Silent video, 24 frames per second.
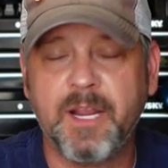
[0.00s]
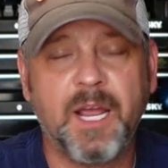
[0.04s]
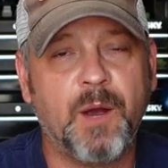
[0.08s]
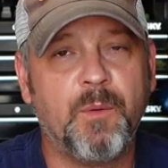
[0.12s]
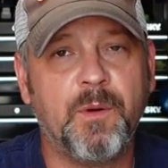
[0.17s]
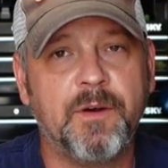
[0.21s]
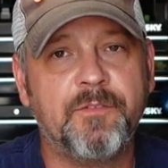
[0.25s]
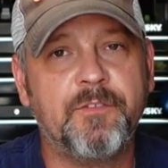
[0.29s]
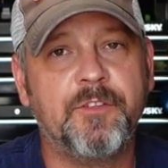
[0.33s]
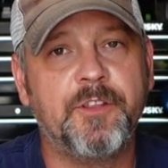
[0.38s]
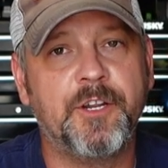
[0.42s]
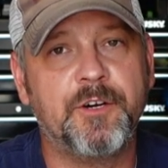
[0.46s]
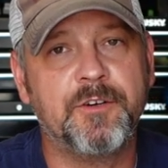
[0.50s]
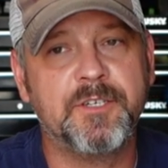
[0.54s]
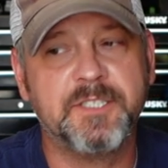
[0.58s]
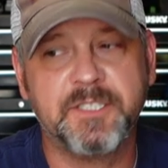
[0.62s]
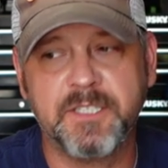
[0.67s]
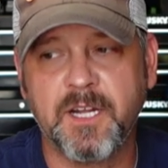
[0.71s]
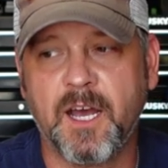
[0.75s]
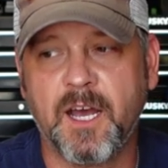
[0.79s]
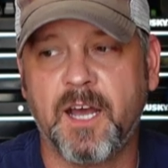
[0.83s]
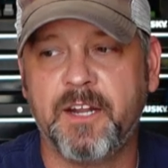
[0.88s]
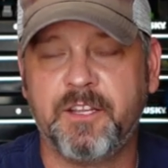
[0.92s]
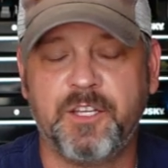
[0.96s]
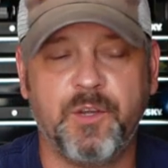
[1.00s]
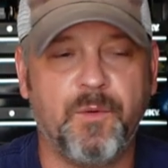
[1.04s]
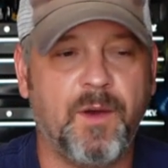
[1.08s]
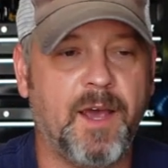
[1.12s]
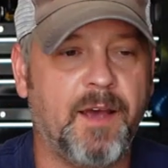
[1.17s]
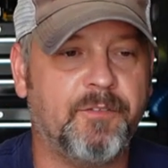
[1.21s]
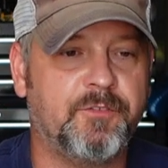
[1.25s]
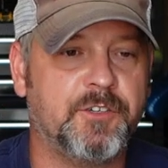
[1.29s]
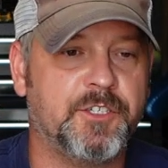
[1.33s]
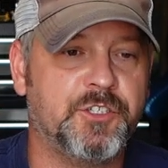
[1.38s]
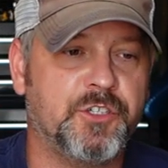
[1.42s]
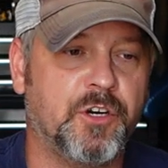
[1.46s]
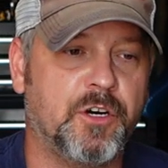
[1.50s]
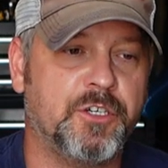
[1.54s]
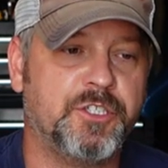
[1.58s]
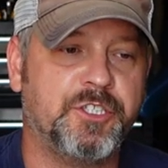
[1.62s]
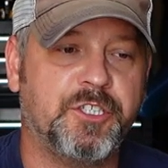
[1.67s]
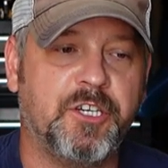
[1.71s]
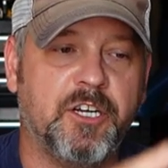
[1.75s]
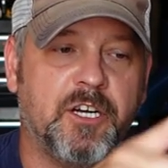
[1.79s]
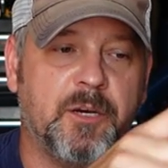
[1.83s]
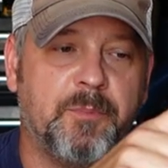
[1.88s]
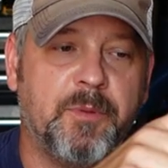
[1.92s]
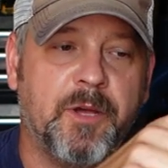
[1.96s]
However, there is not. You have to charge
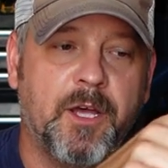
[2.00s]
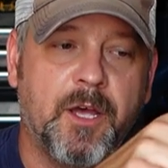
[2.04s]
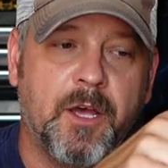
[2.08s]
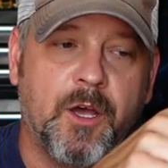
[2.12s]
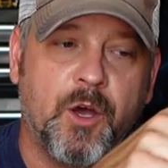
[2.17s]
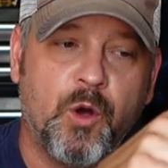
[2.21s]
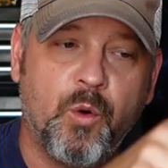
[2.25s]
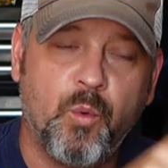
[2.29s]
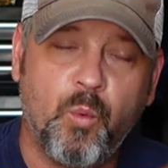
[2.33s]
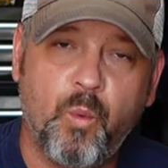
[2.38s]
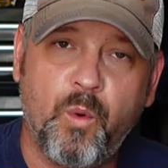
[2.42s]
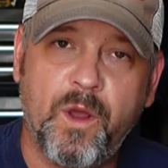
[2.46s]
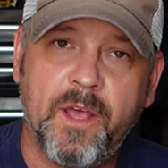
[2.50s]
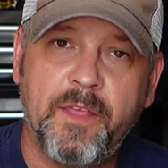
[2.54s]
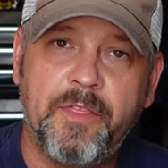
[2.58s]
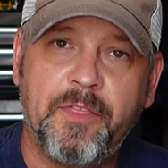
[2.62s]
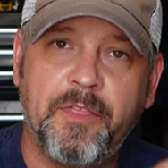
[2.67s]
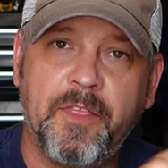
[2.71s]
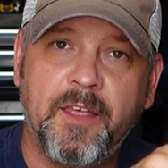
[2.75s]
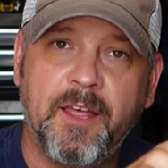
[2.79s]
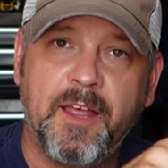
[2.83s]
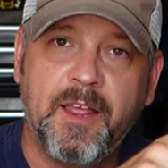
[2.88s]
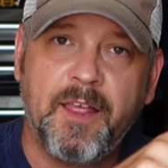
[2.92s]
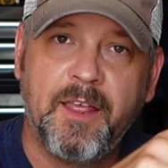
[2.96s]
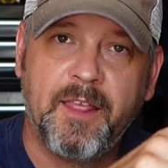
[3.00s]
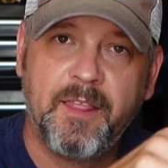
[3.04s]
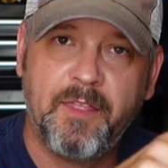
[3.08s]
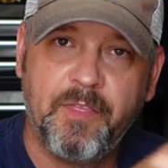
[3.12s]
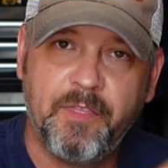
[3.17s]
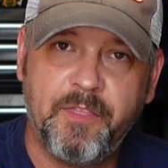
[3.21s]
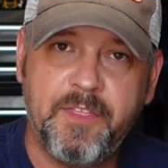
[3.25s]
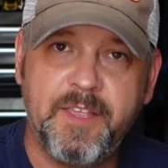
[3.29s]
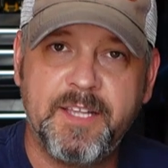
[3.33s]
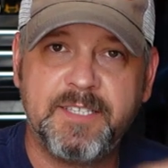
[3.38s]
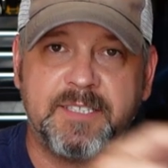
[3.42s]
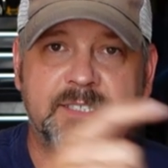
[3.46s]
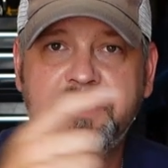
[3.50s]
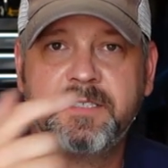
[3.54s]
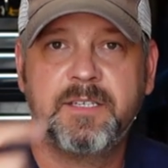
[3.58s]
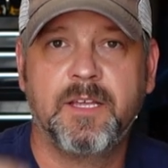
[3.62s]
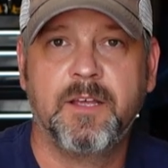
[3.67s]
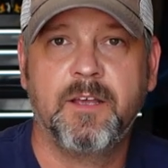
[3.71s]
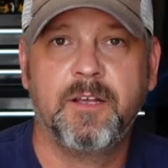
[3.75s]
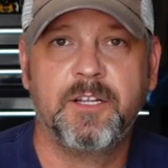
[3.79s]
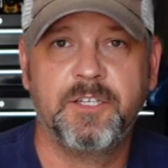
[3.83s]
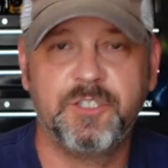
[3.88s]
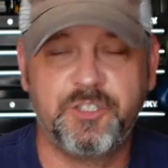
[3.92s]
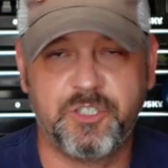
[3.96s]
it up with this
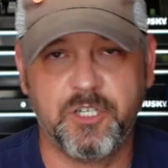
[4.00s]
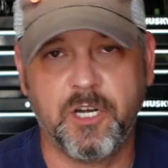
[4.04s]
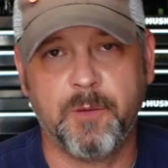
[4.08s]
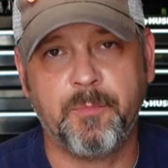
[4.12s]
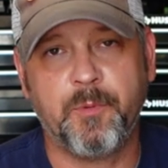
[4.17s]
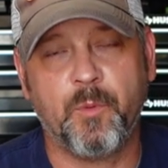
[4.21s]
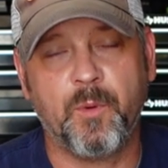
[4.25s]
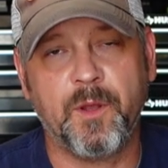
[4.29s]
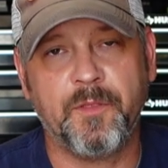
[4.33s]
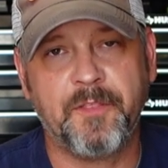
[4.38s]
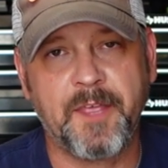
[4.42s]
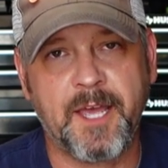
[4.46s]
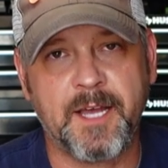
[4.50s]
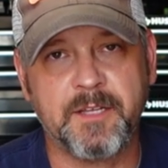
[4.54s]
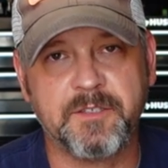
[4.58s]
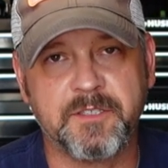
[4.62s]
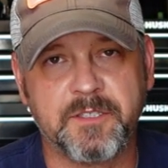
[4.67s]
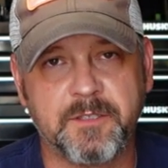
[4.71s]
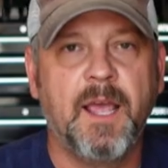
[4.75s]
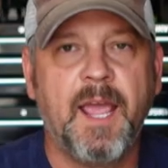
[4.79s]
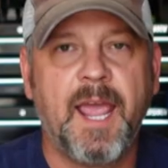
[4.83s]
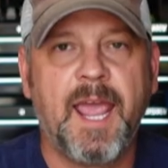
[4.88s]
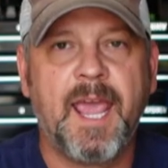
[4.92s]
Jump 1000.